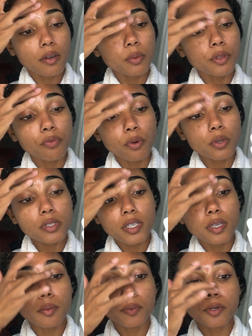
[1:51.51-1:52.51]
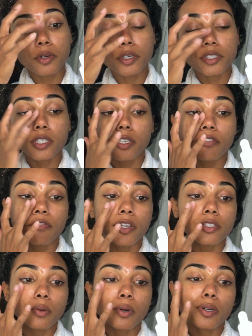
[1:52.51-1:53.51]
with rosehip nourishing
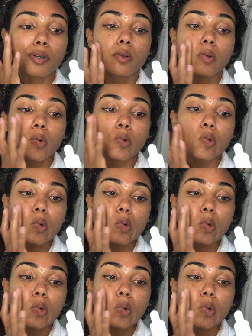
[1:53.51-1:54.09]
face oil.